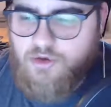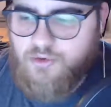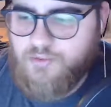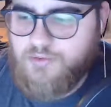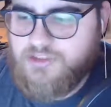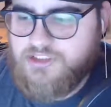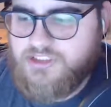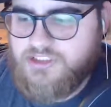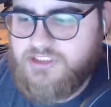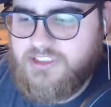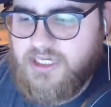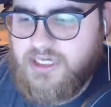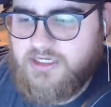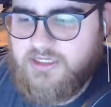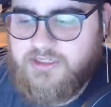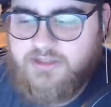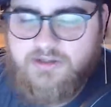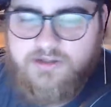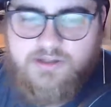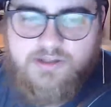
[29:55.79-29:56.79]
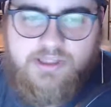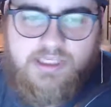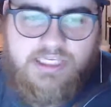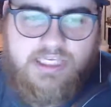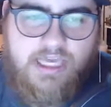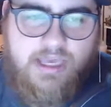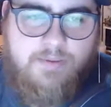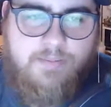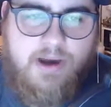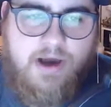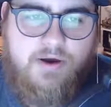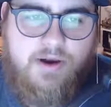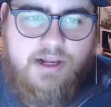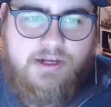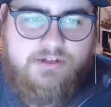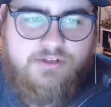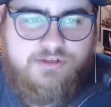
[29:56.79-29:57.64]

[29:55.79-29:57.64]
which technically came out on